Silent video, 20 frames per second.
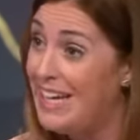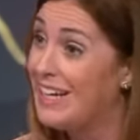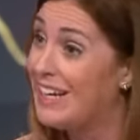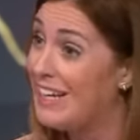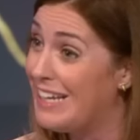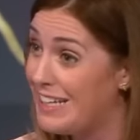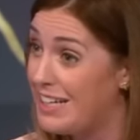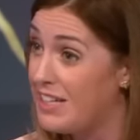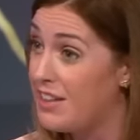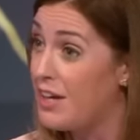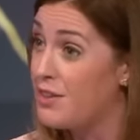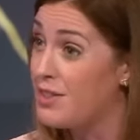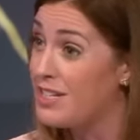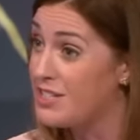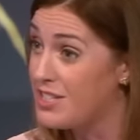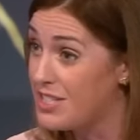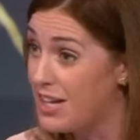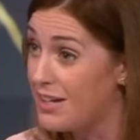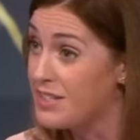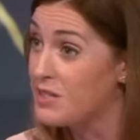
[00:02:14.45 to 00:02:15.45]
Clearly, though,
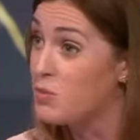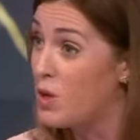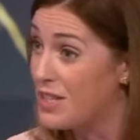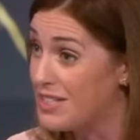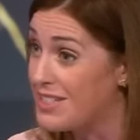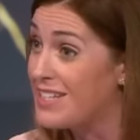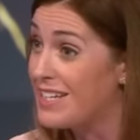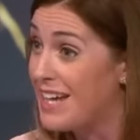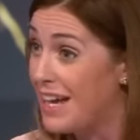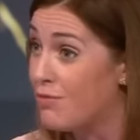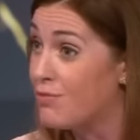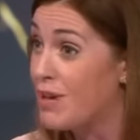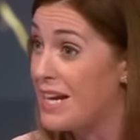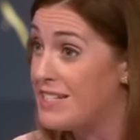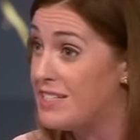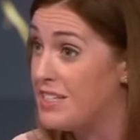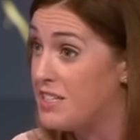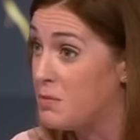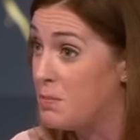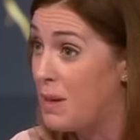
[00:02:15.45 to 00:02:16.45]
this does once again
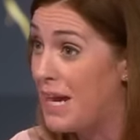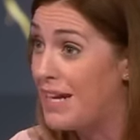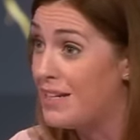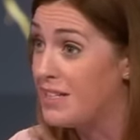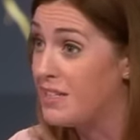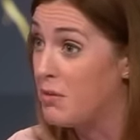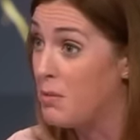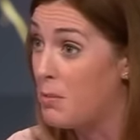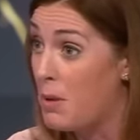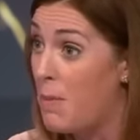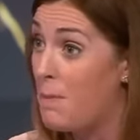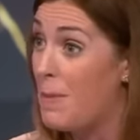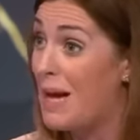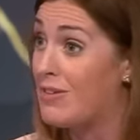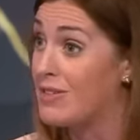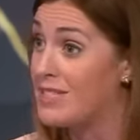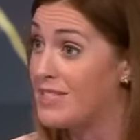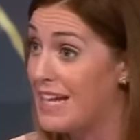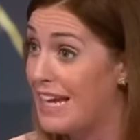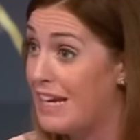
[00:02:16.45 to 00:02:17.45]
raise the debate of,
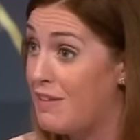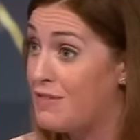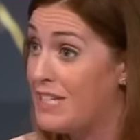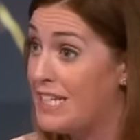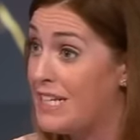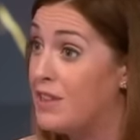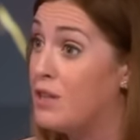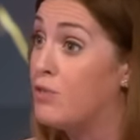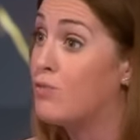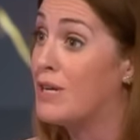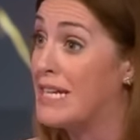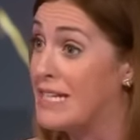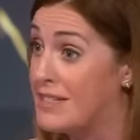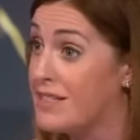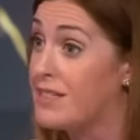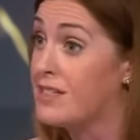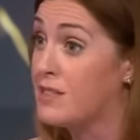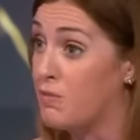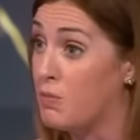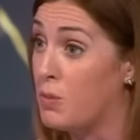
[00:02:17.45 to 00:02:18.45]
about safety and the
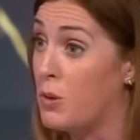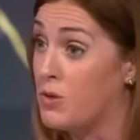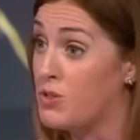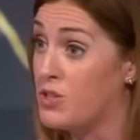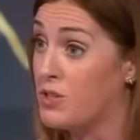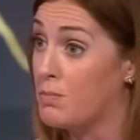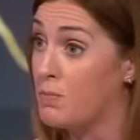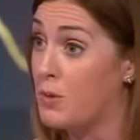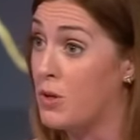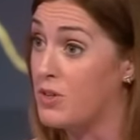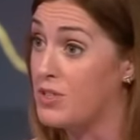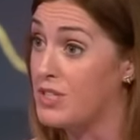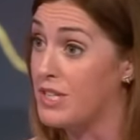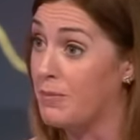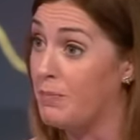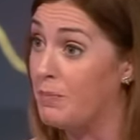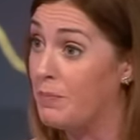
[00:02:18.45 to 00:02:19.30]
risks of boxing.